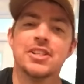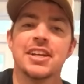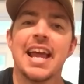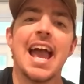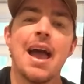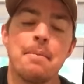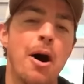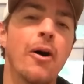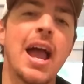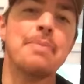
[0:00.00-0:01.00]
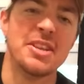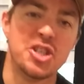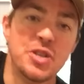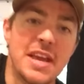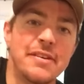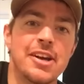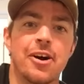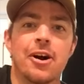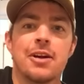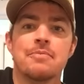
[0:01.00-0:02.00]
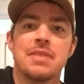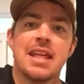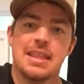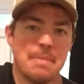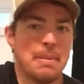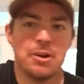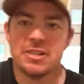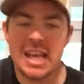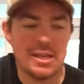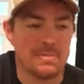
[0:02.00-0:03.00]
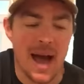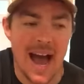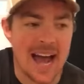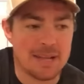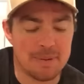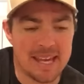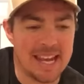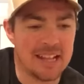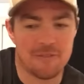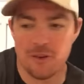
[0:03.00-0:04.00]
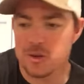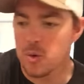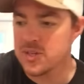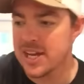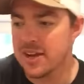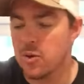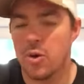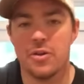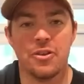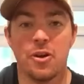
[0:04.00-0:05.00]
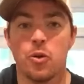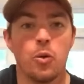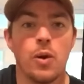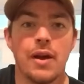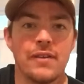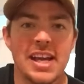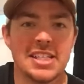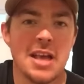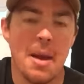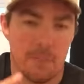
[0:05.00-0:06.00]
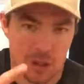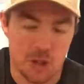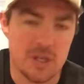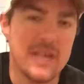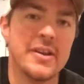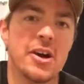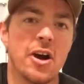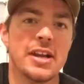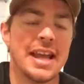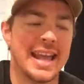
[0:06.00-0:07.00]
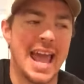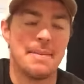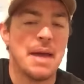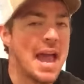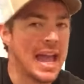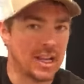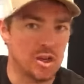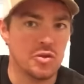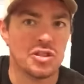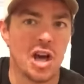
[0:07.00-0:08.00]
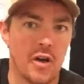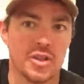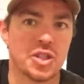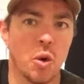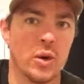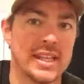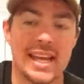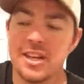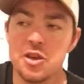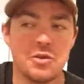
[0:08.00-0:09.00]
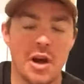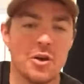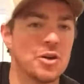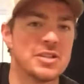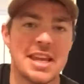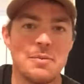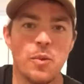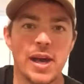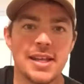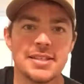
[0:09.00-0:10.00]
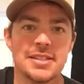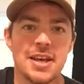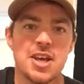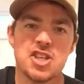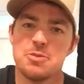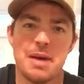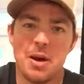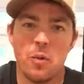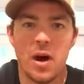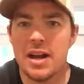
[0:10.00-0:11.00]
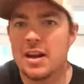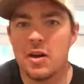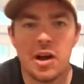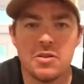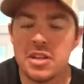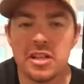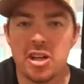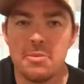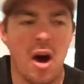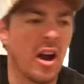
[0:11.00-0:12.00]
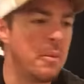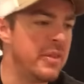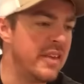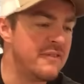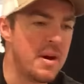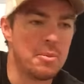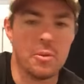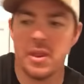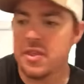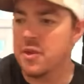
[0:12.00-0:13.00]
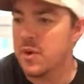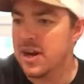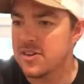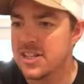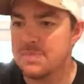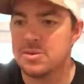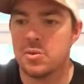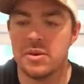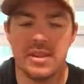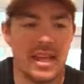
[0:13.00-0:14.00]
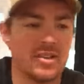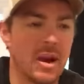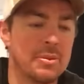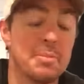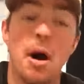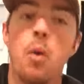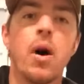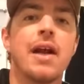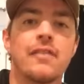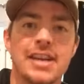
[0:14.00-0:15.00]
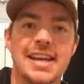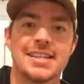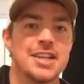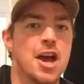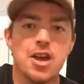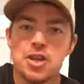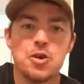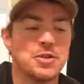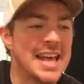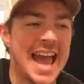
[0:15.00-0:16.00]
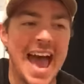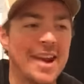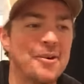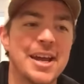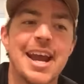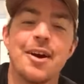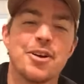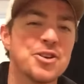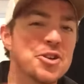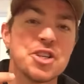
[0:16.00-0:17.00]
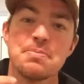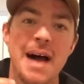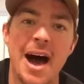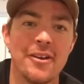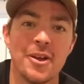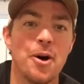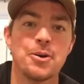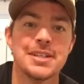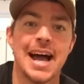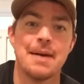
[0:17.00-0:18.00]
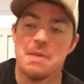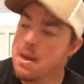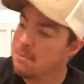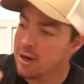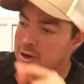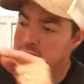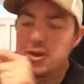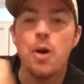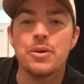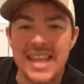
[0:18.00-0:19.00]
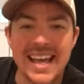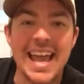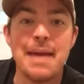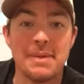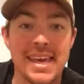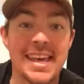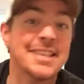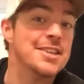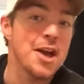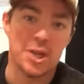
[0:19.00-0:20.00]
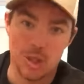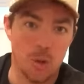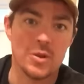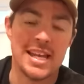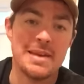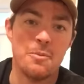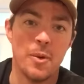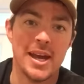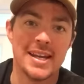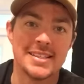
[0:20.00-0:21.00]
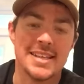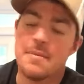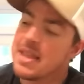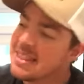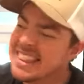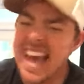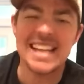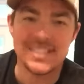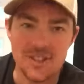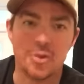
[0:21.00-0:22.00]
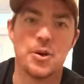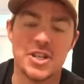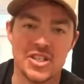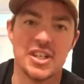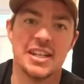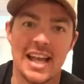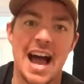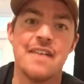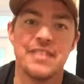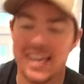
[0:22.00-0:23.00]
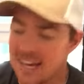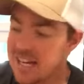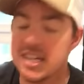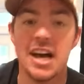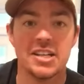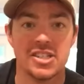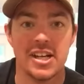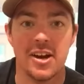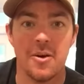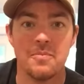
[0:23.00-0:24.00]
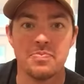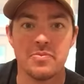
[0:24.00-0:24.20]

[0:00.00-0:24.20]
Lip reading: watched a ball game that you DVR'd? Then maybe your team's behind at the beginning, the first quarter, second quarter, third quarter, whatever it is. But you DVR'd that game and you saw the score at the end and you know your team wins. So no matter what goes on during the ball game, whether they fumble, whether they throw an interception, whether they drop the ball, whatever it is, you say, I don't care, because you're smiling the whole time because you know when that game ends, your team wins. That's the Christian life in a nutshell.